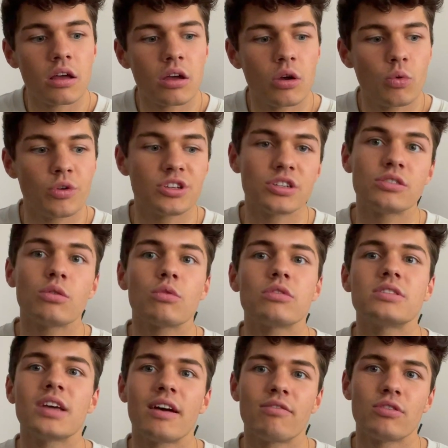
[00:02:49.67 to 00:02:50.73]
which is North
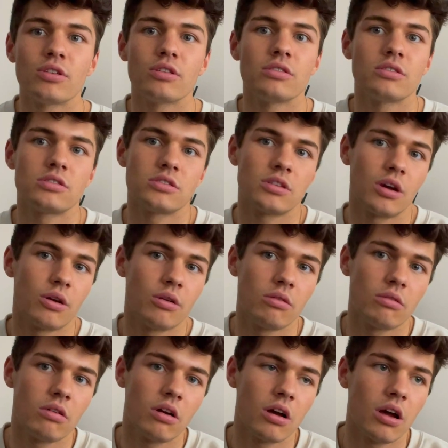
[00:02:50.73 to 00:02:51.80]
Devon,
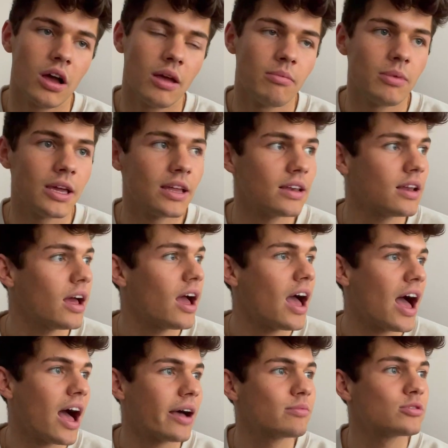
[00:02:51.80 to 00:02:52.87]
so I mean,
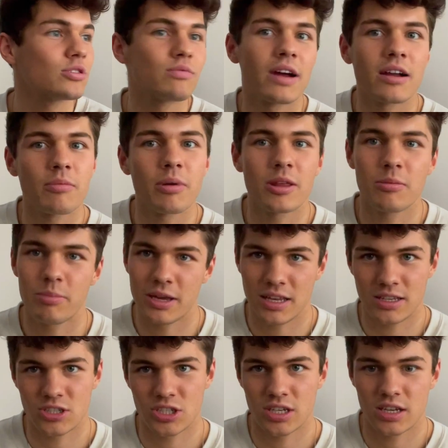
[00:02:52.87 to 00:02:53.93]
I'm surrounded by the
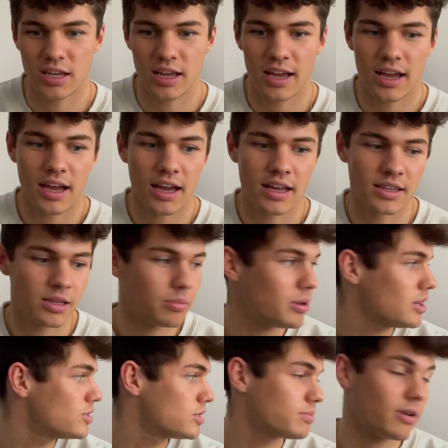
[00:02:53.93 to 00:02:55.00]
beach, and the
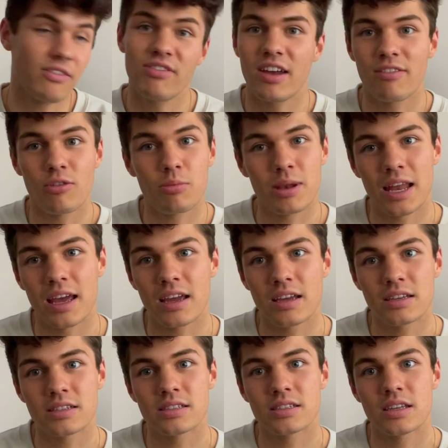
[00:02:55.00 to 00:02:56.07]
beach is my favourite
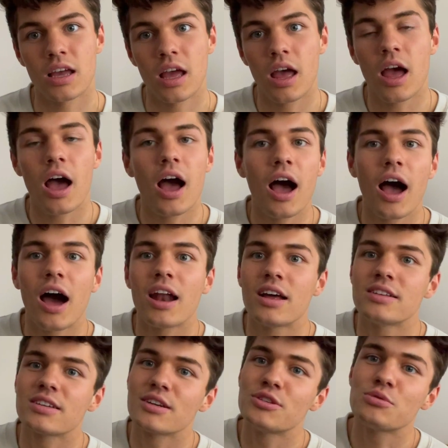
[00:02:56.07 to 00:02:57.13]
place. I
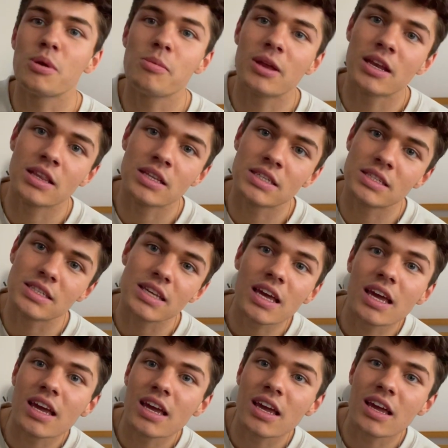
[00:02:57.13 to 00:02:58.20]
like to go swimming in the
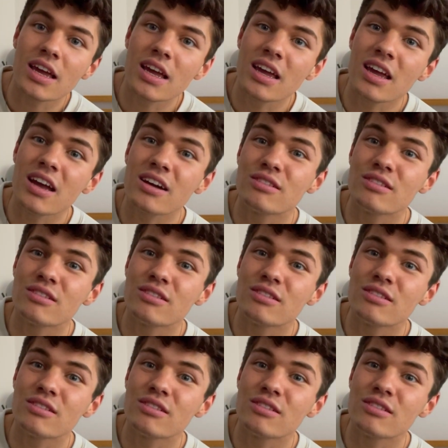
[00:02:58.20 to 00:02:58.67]
sea.